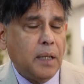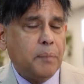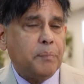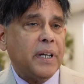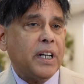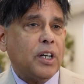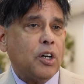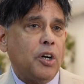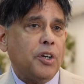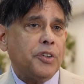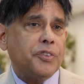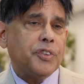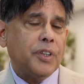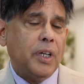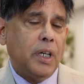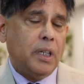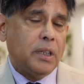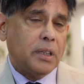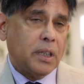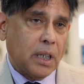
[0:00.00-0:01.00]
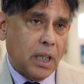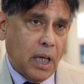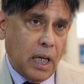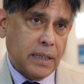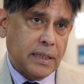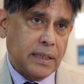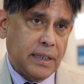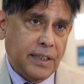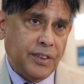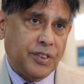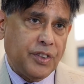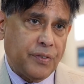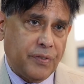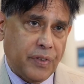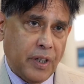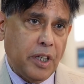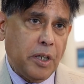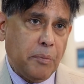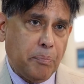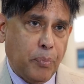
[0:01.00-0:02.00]
because the gut is a
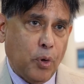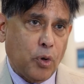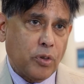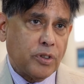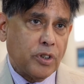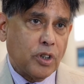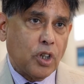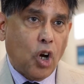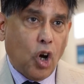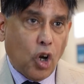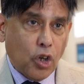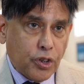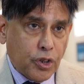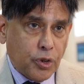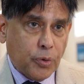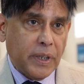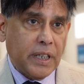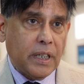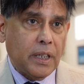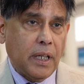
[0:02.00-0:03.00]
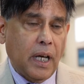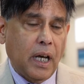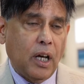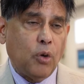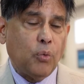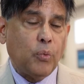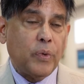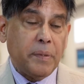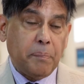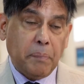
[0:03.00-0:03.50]
very important conduit now. We